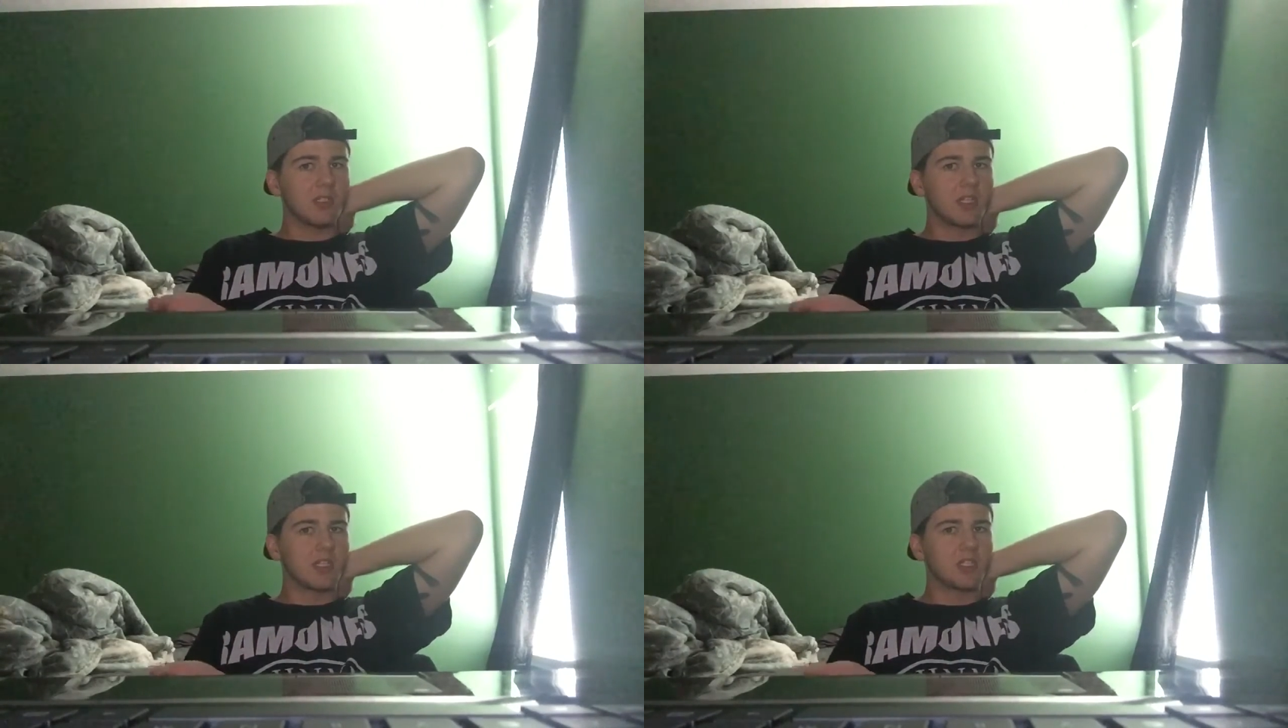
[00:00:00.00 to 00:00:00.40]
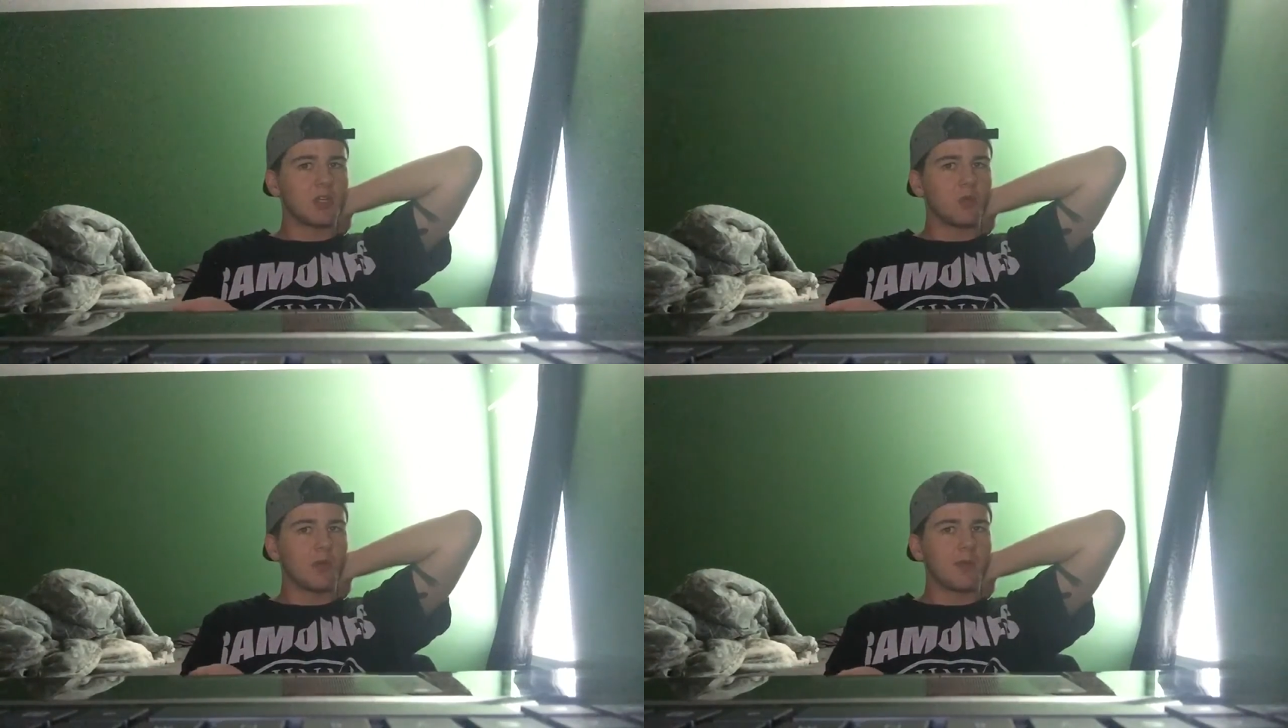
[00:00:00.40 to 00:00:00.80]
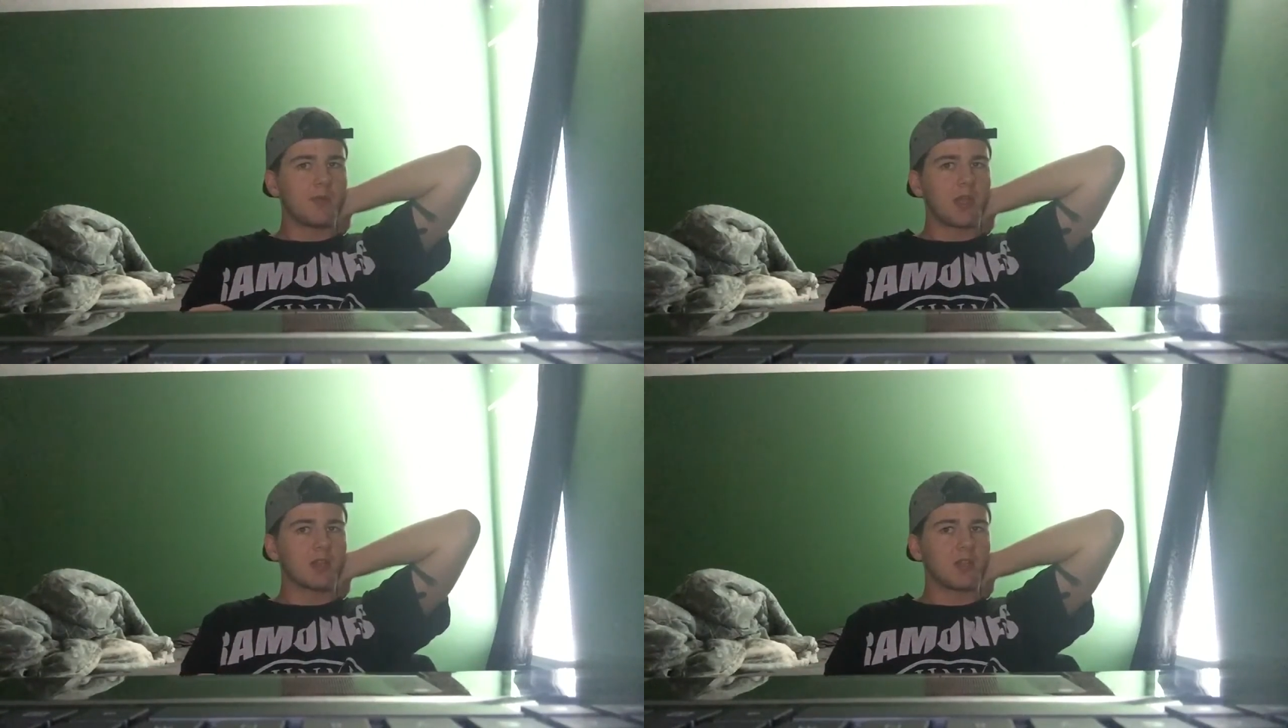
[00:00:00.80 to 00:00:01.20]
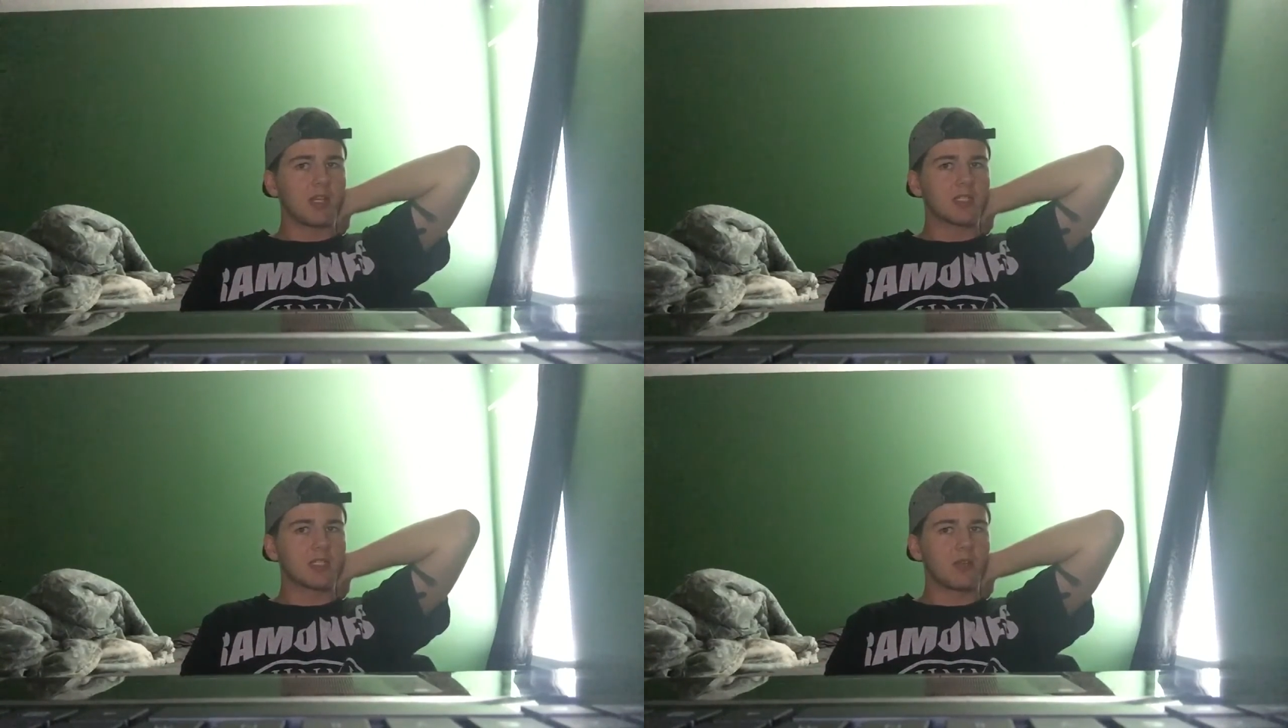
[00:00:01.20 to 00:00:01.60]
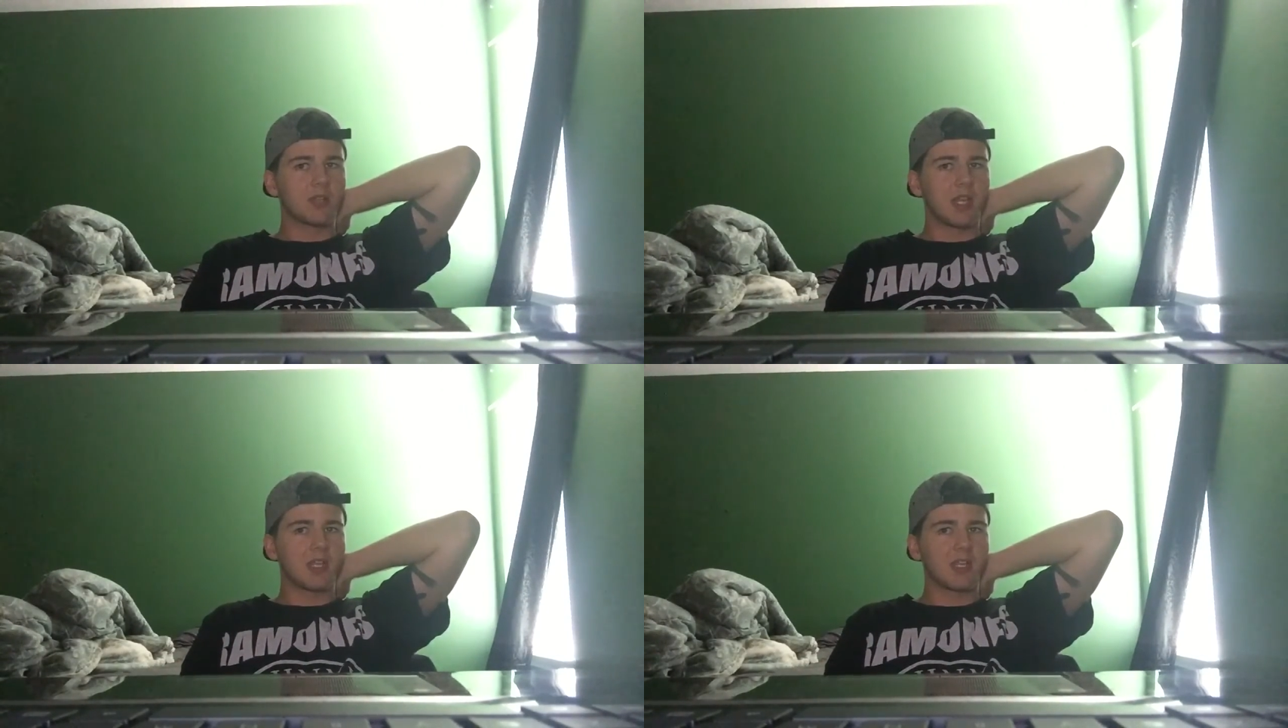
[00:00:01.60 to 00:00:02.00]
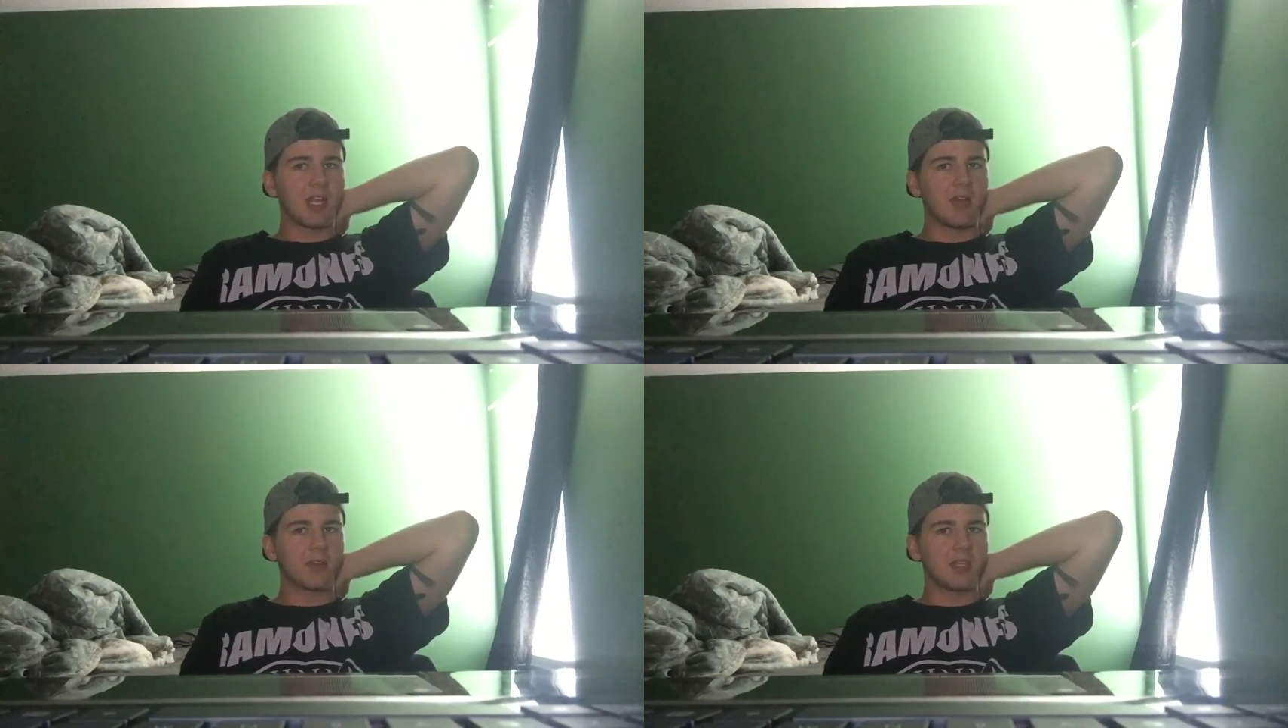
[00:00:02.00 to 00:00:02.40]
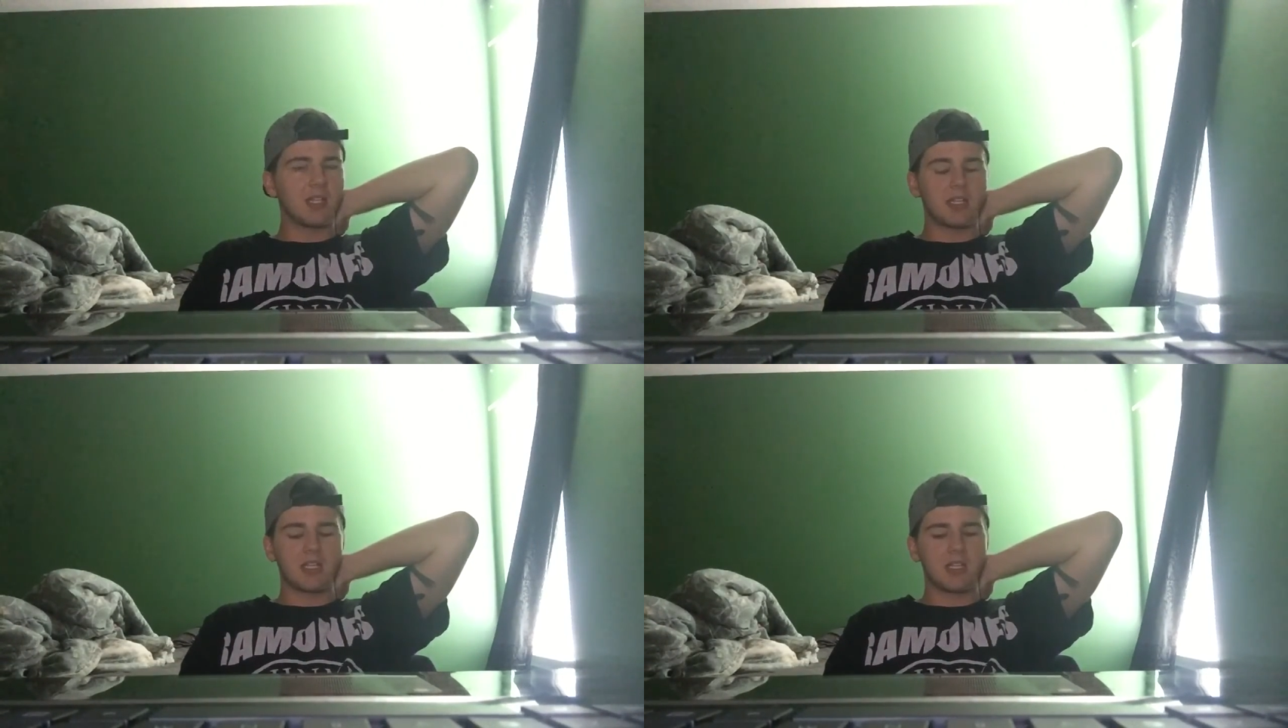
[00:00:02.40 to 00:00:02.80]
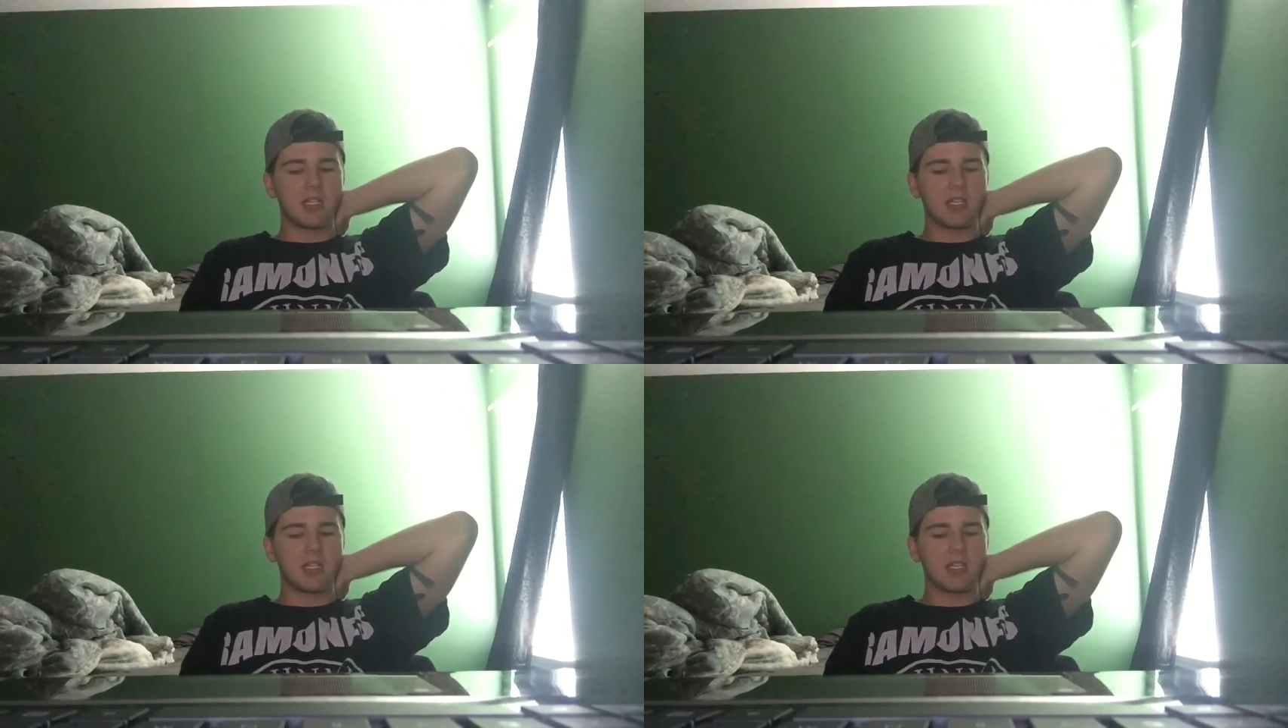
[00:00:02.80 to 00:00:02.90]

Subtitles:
that show women make less don't take into account that